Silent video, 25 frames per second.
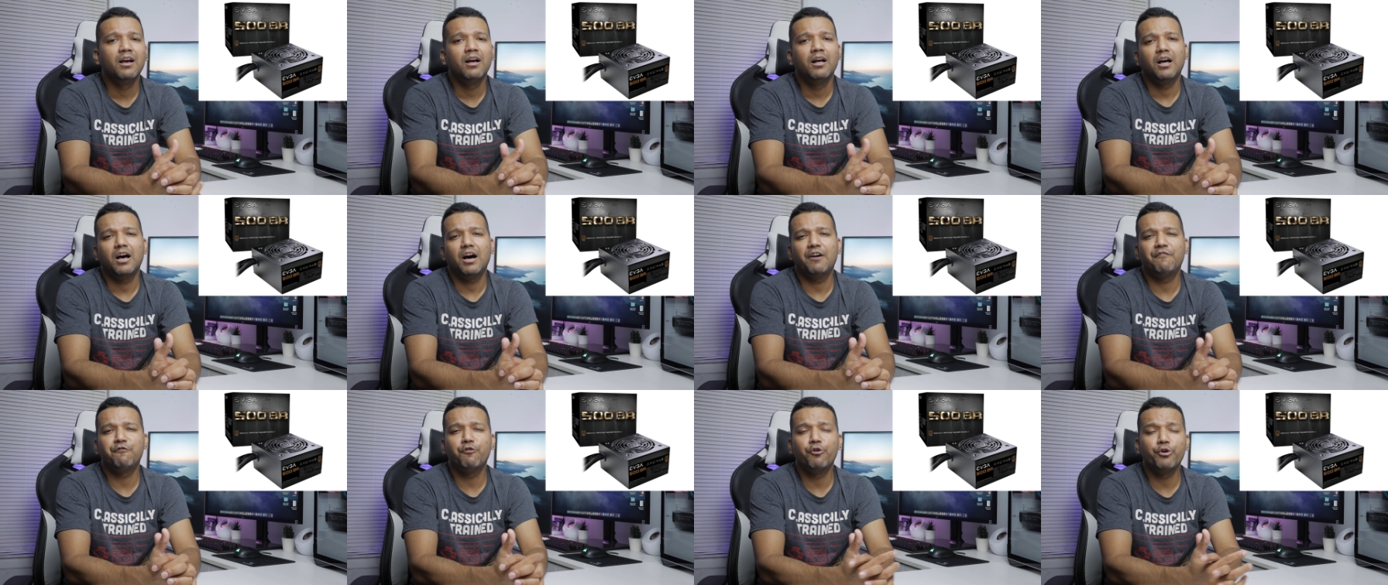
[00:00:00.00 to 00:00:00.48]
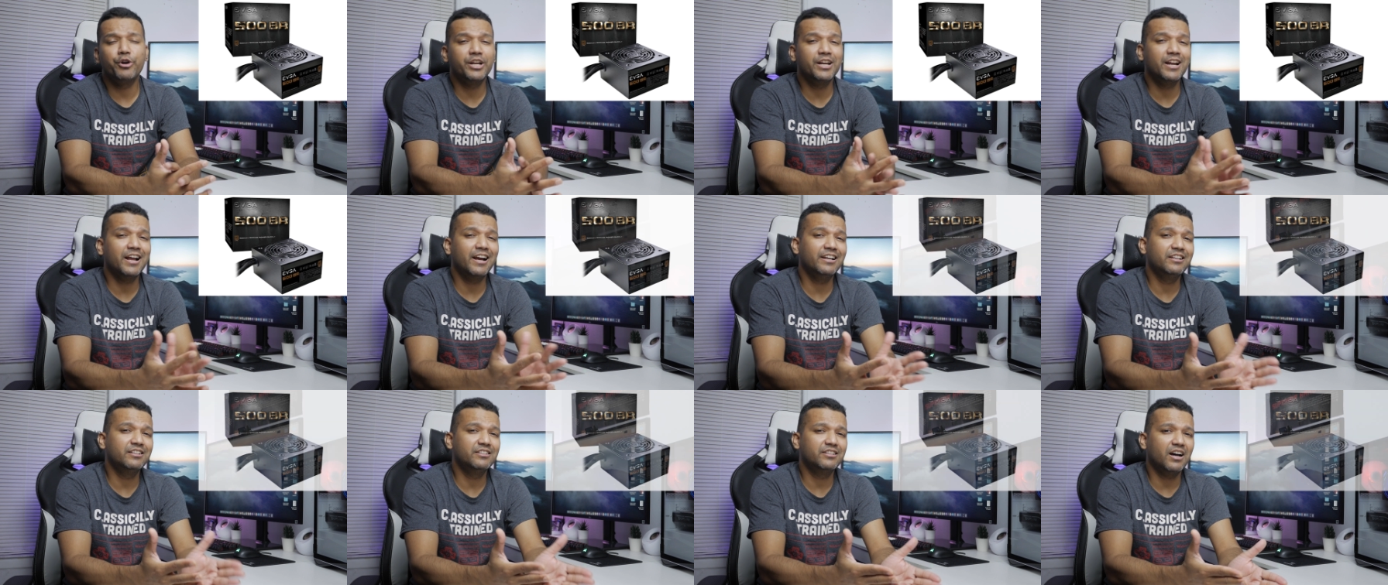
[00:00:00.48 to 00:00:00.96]
uh,
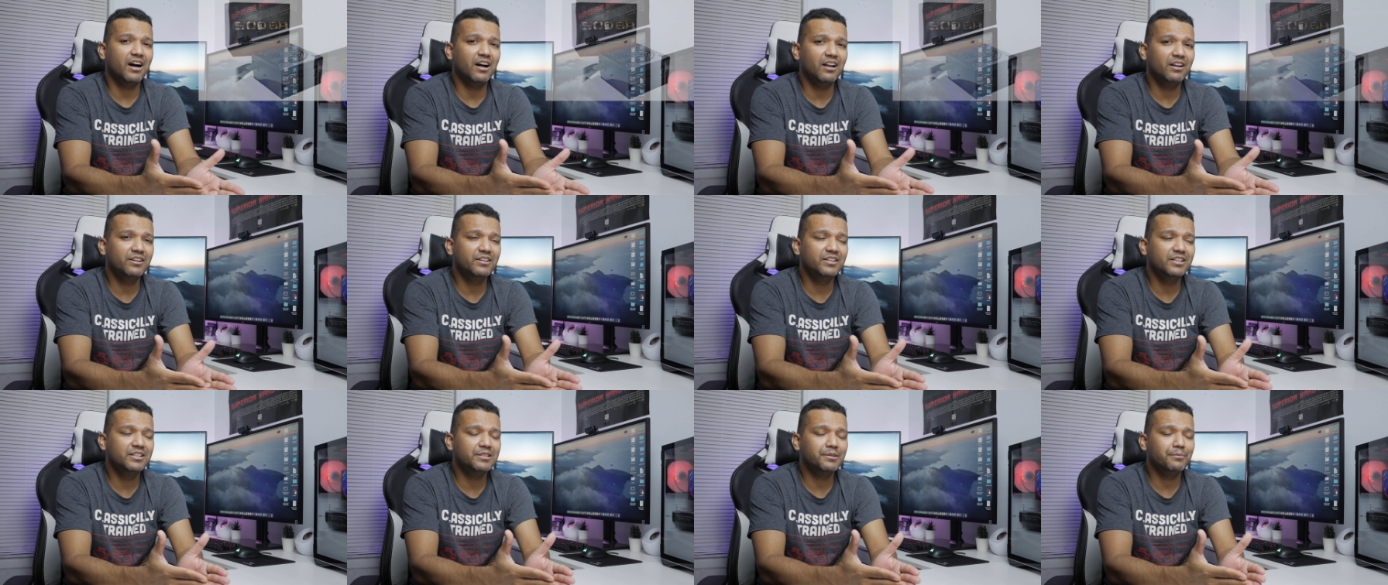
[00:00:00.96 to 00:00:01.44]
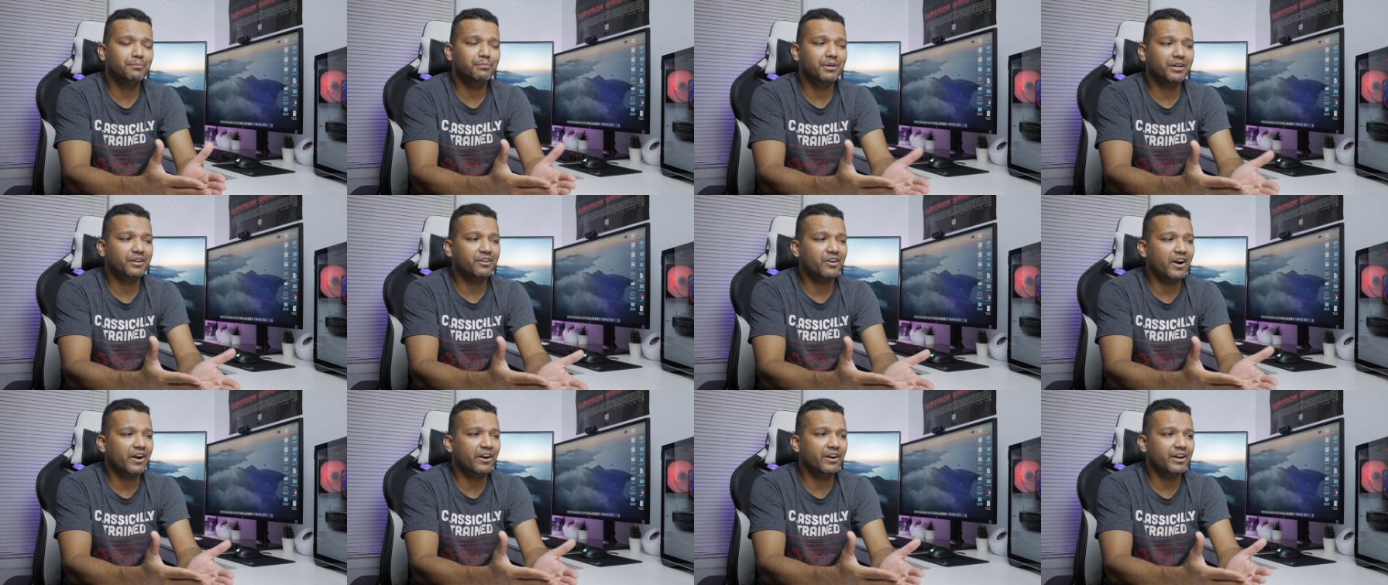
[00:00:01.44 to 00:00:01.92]
49 dollars but
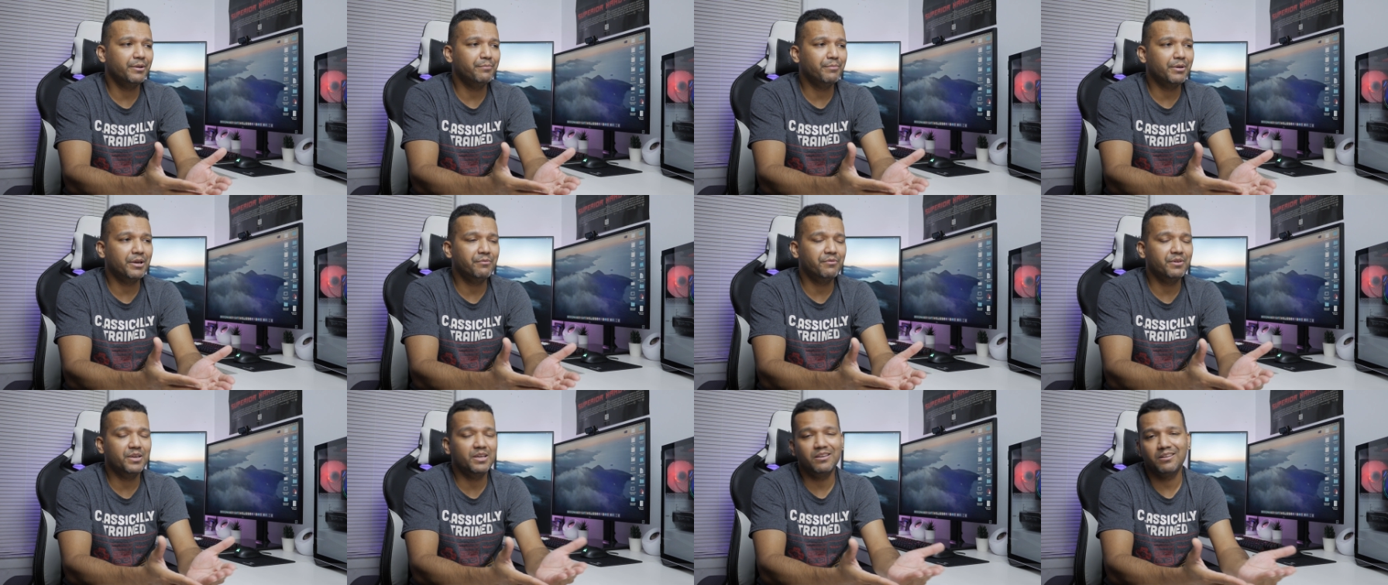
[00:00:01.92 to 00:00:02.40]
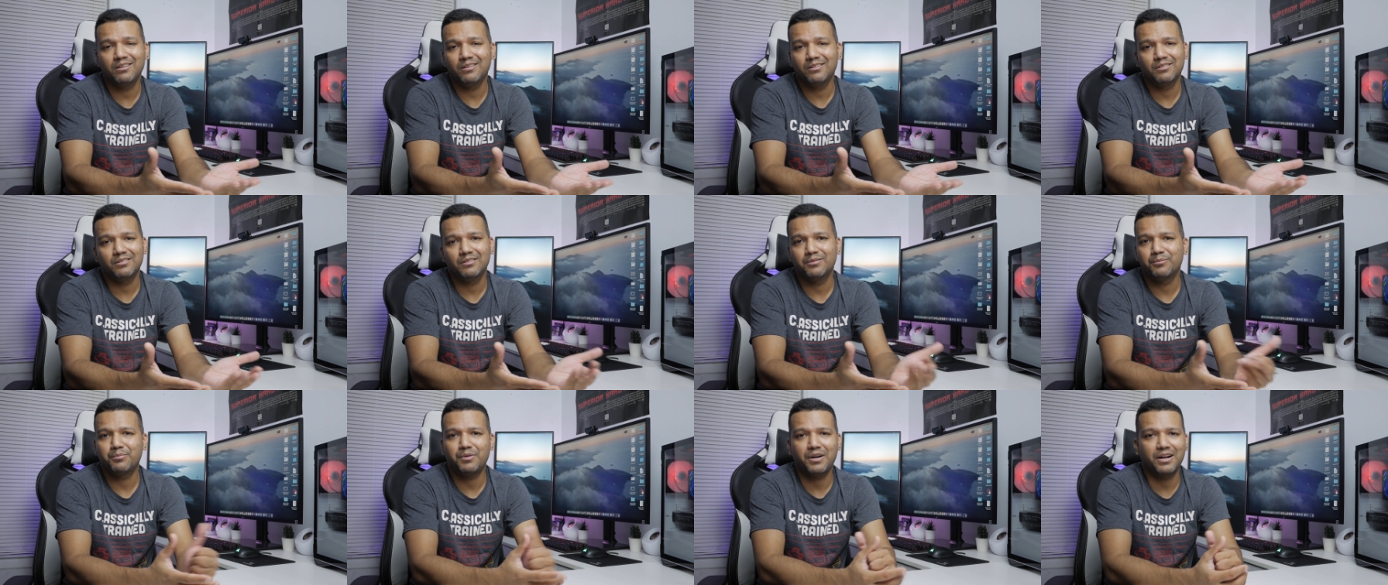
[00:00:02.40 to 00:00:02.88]
currently maybe
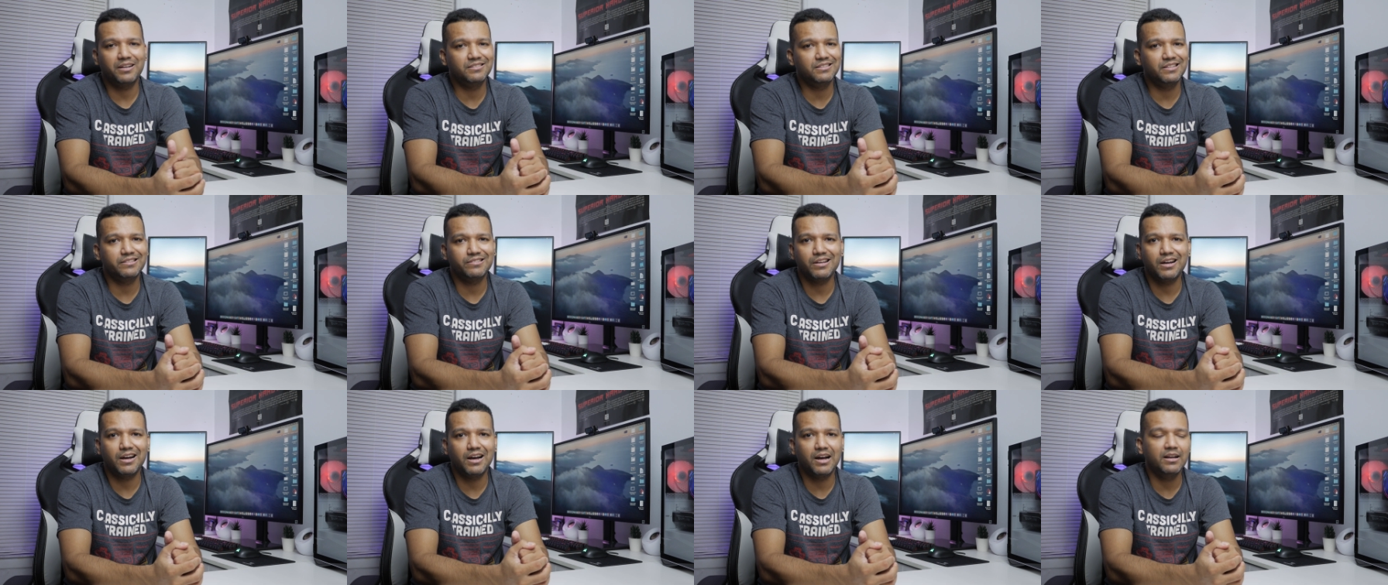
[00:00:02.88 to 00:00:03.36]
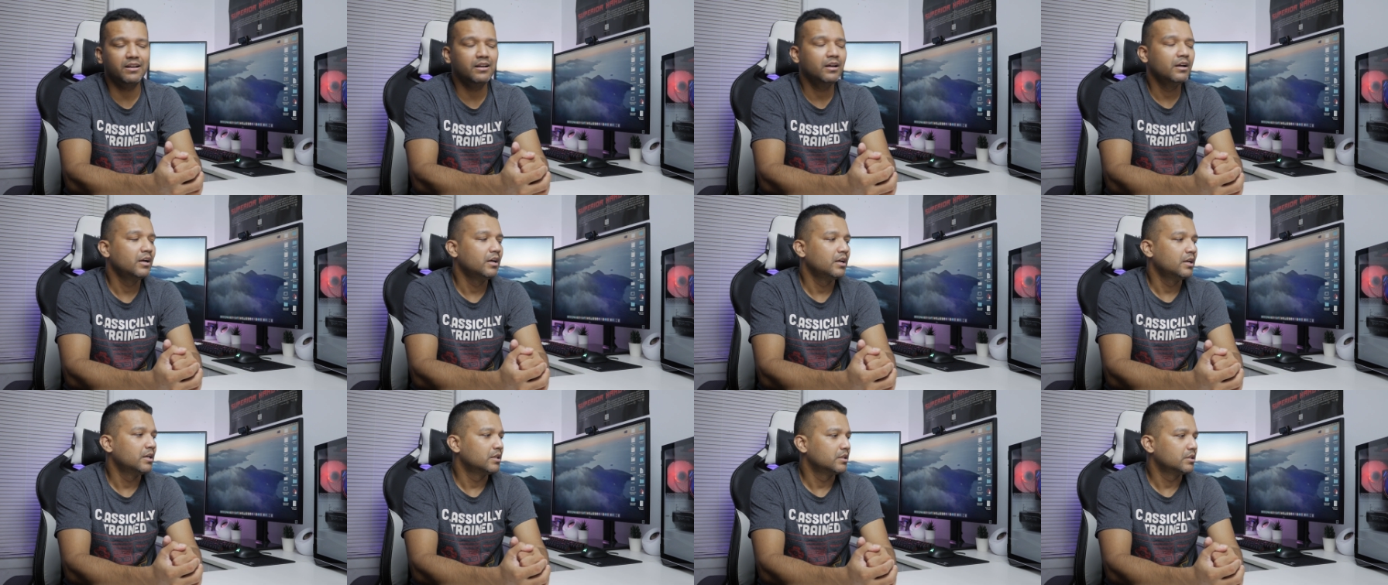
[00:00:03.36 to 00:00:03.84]
price is high
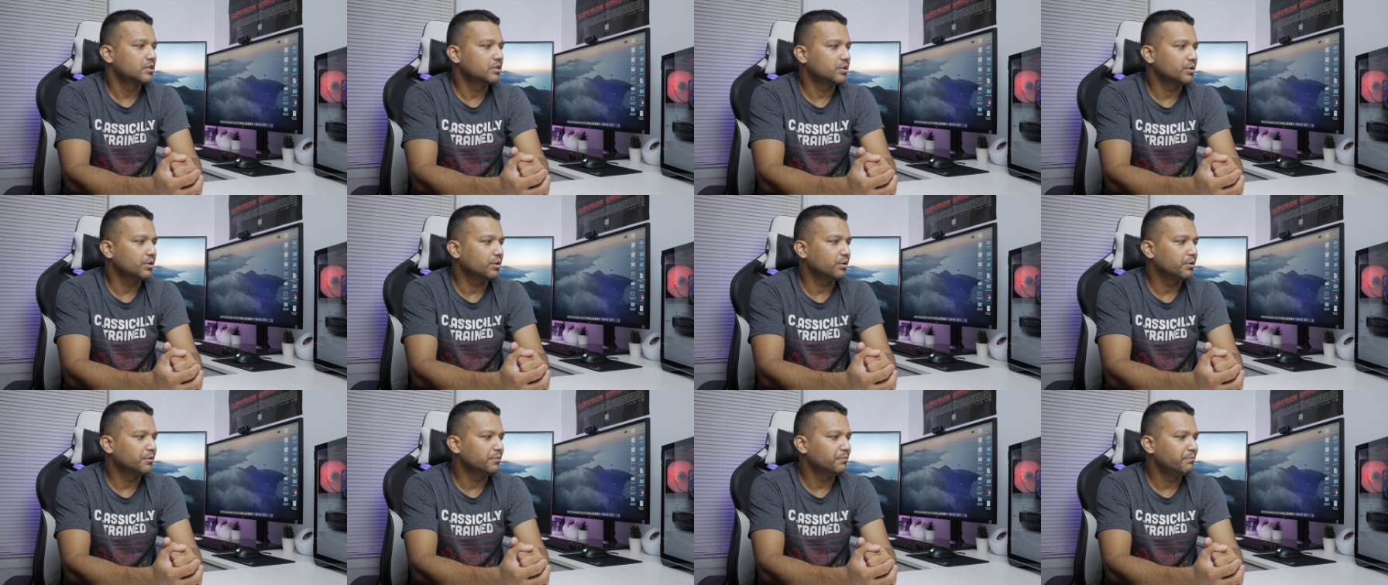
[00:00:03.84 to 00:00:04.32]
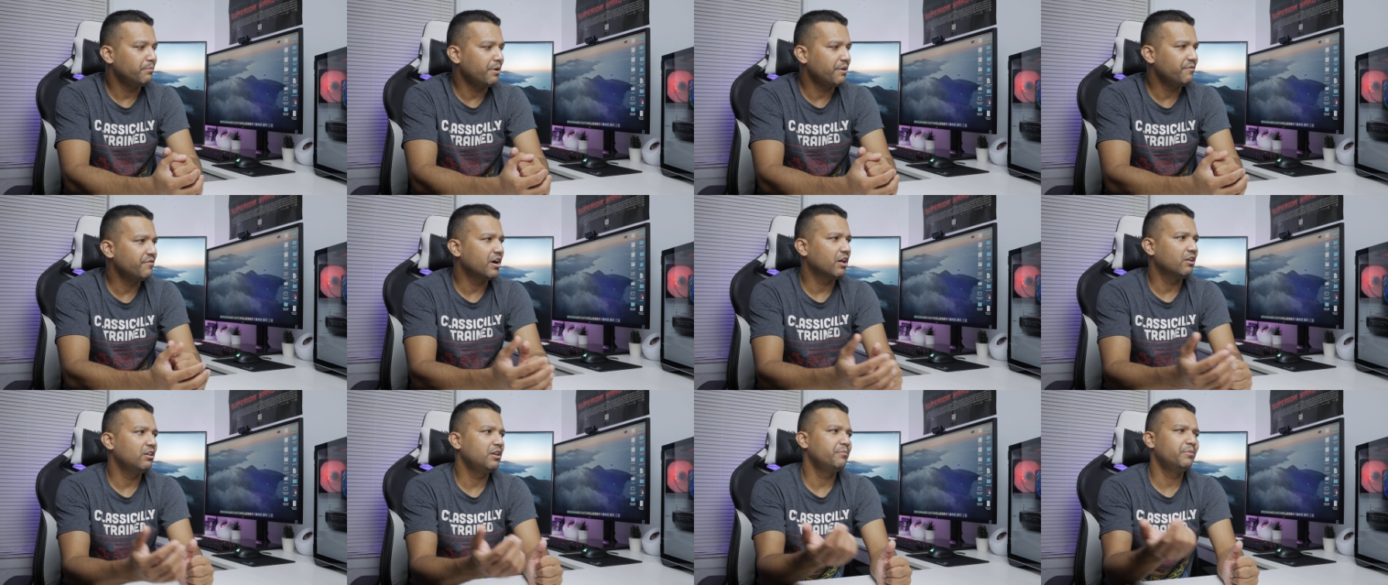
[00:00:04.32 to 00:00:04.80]
so maybe
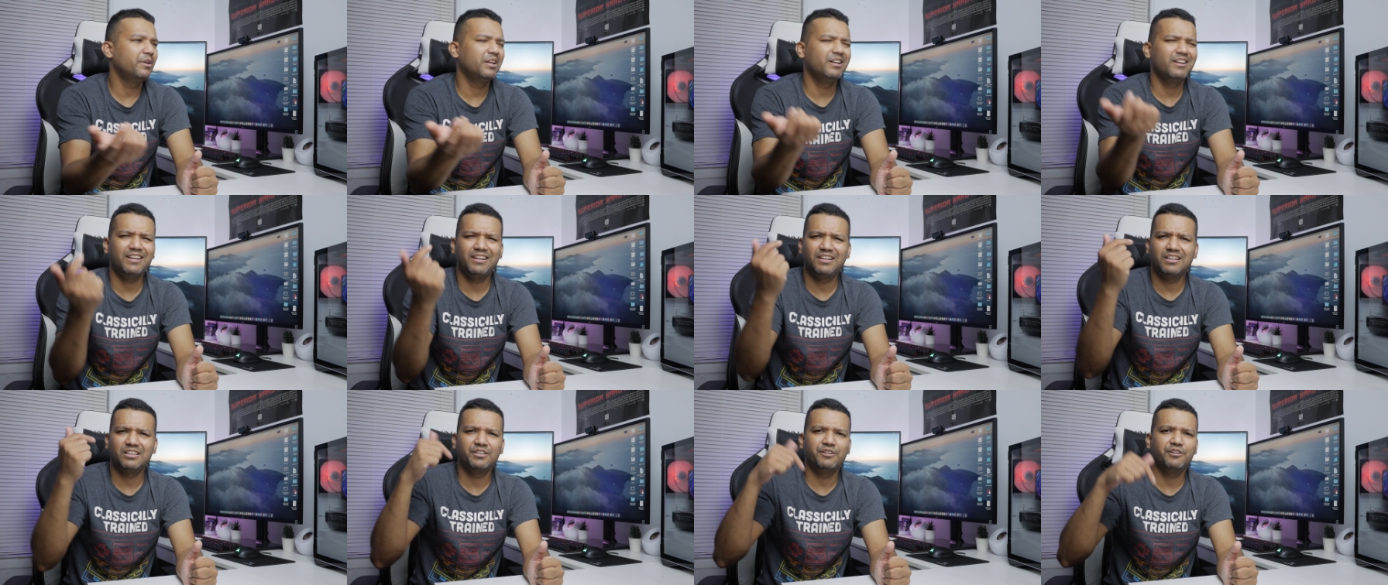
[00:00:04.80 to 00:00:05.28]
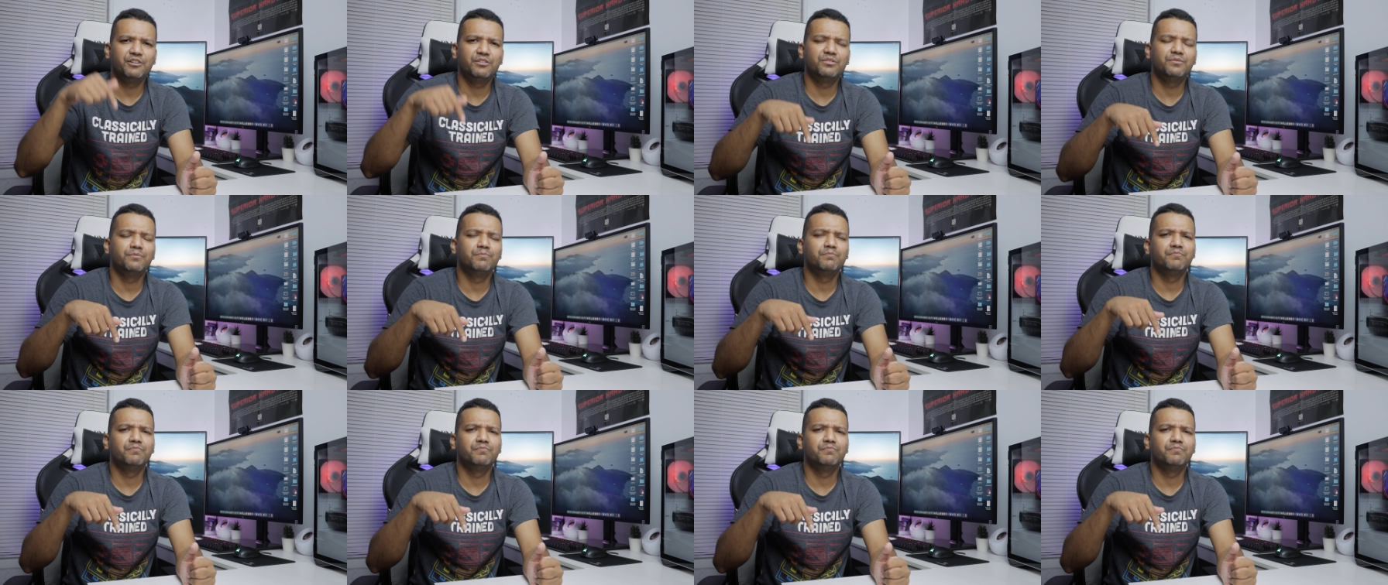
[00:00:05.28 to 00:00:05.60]
i'll leave a link in the